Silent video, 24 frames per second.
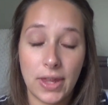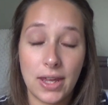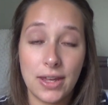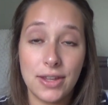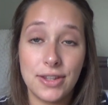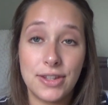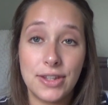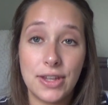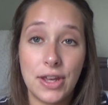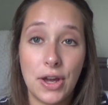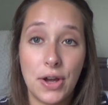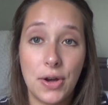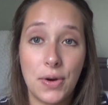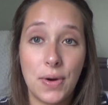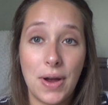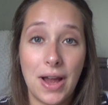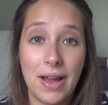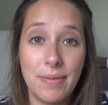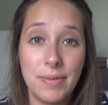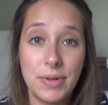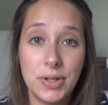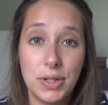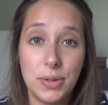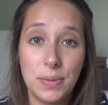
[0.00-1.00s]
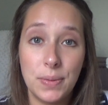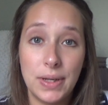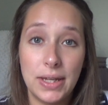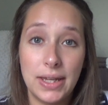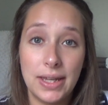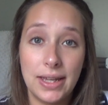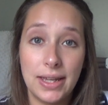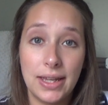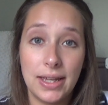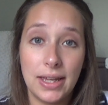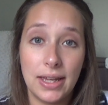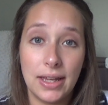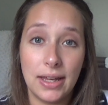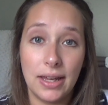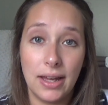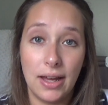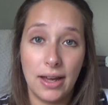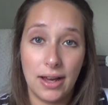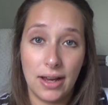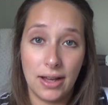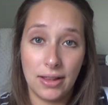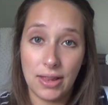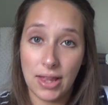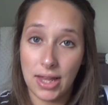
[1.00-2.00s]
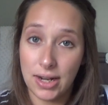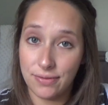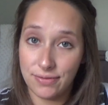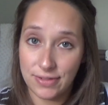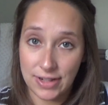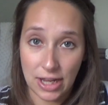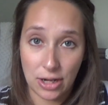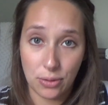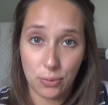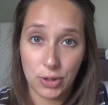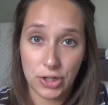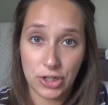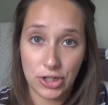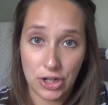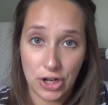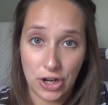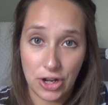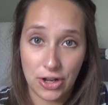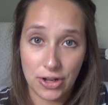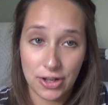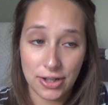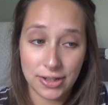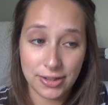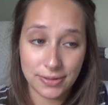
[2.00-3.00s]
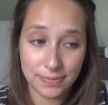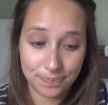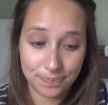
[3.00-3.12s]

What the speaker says: So I've been doing a lot of downward dog.